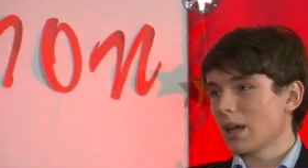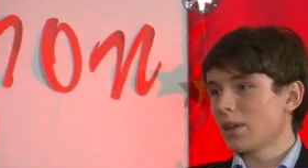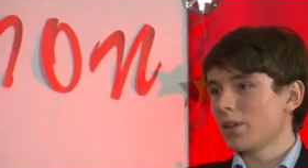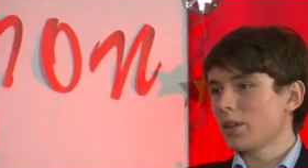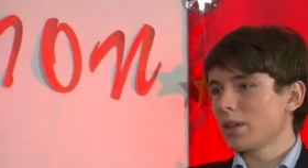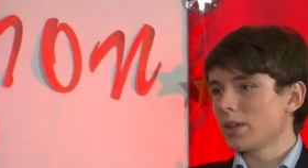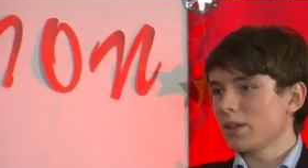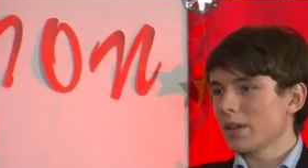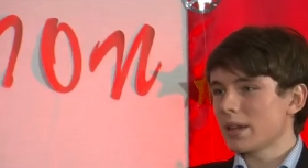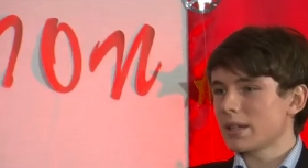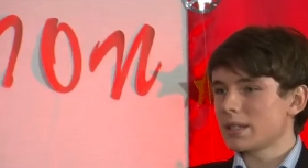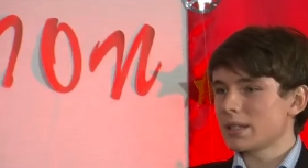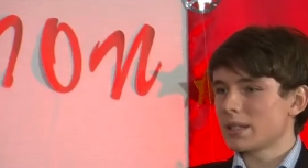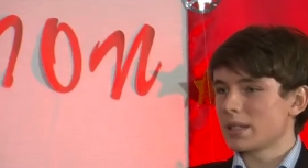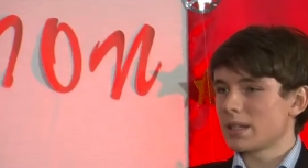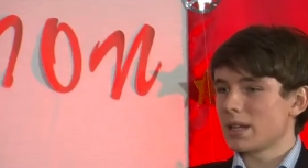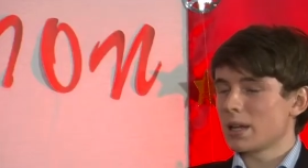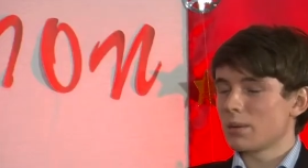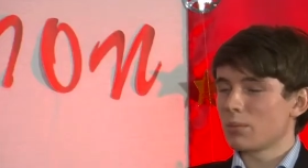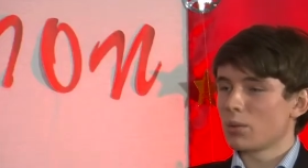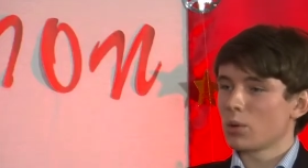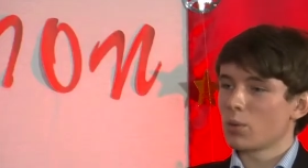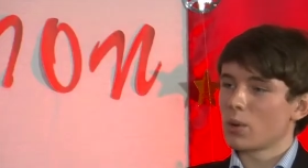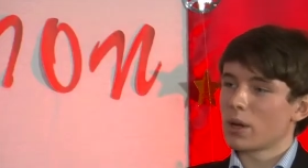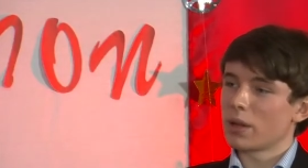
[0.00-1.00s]
I think that's the
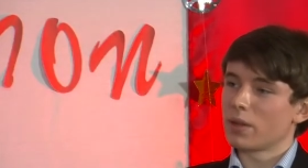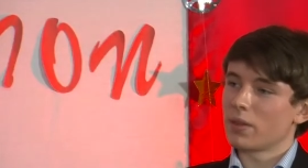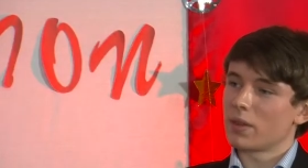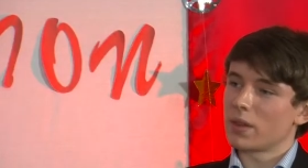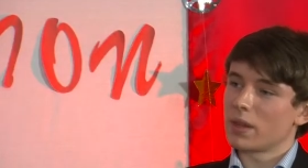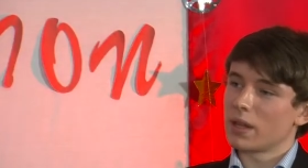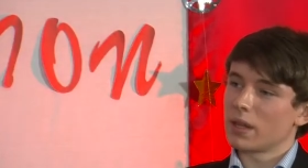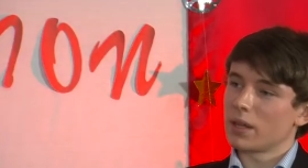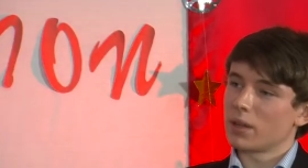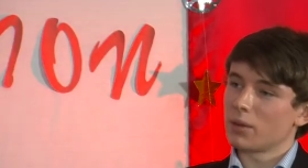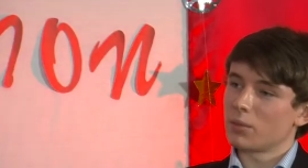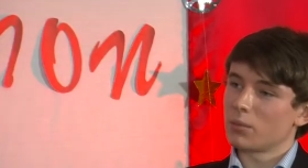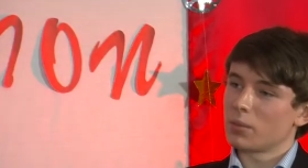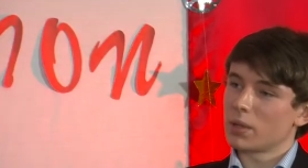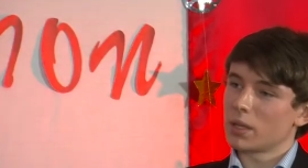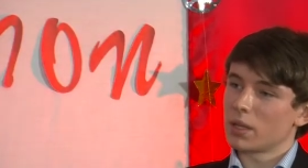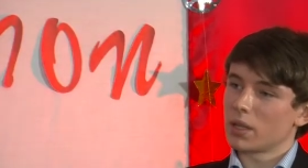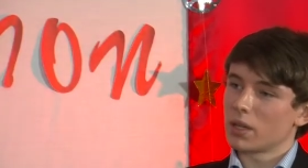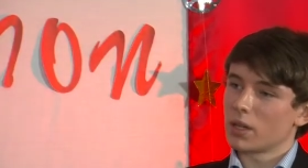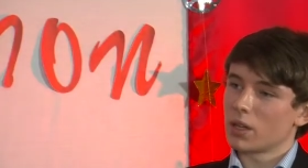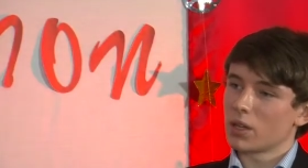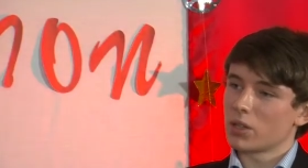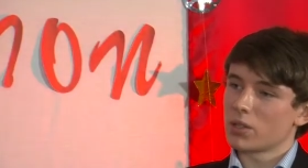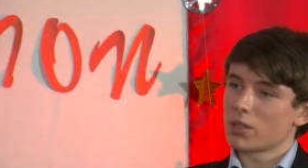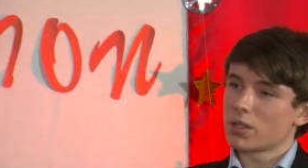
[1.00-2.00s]
number one thing,
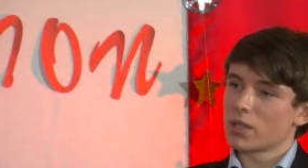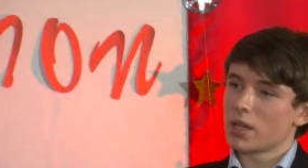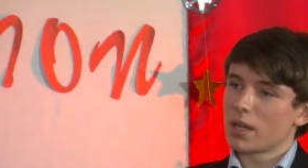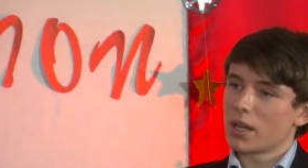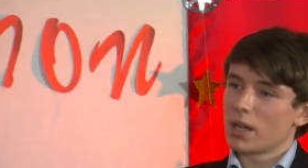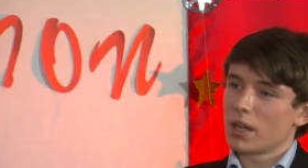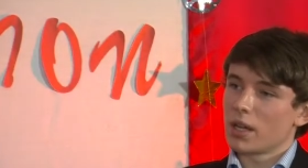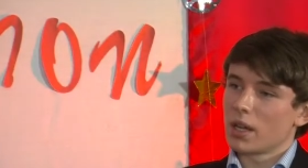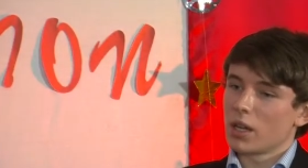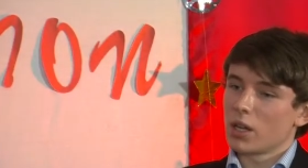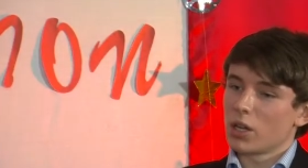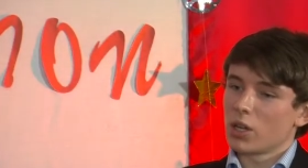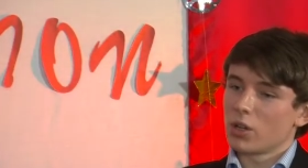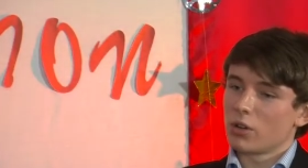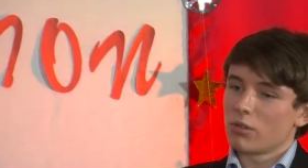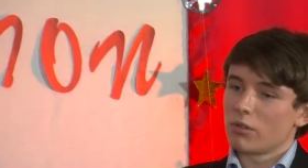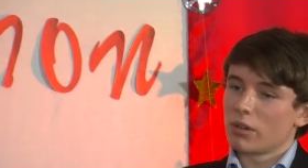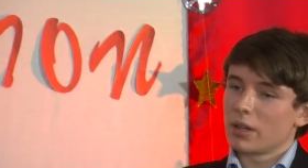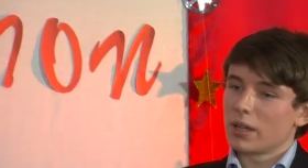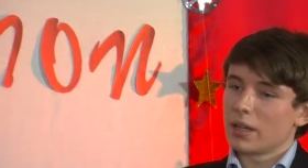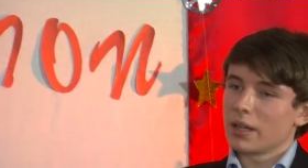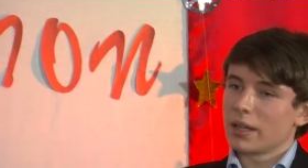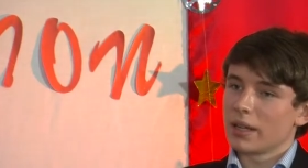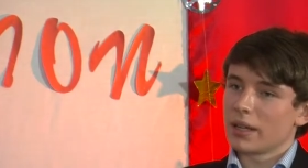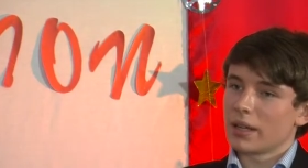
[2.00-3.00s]
because you're
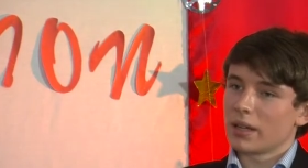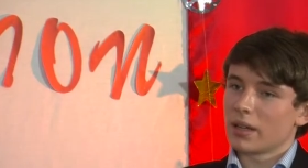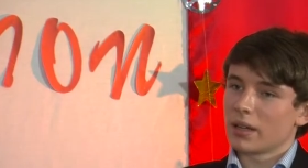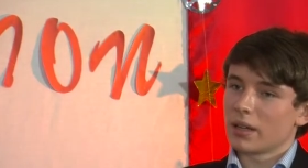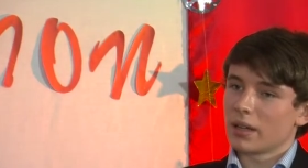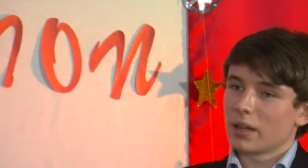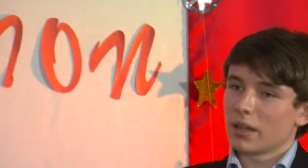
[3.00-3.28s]
really